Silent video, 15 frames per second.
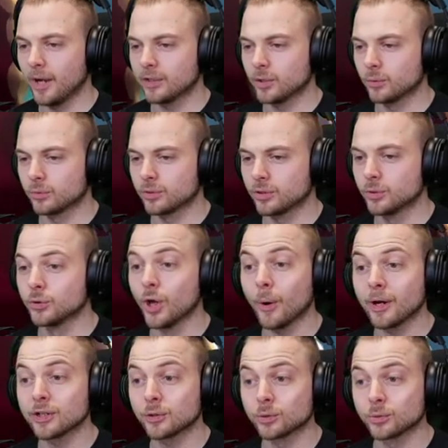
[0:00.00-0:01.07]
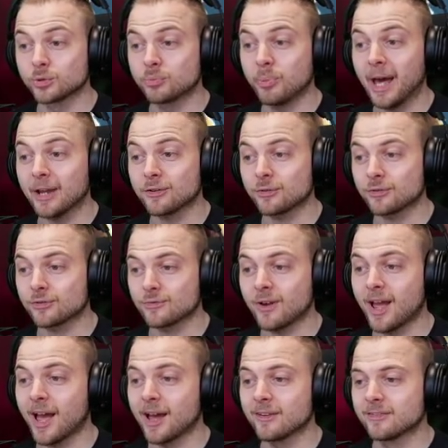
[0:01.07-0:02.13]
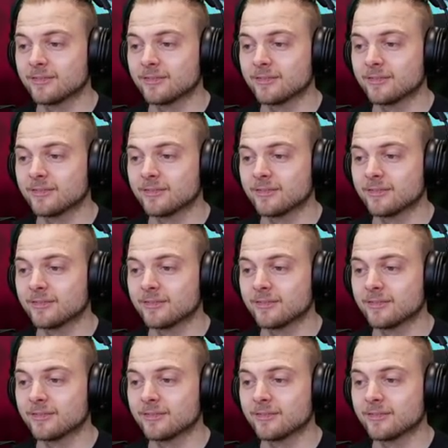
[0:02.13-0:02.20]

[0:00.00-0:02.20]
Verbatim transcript: don't... You know I don't lose battles, Raihan.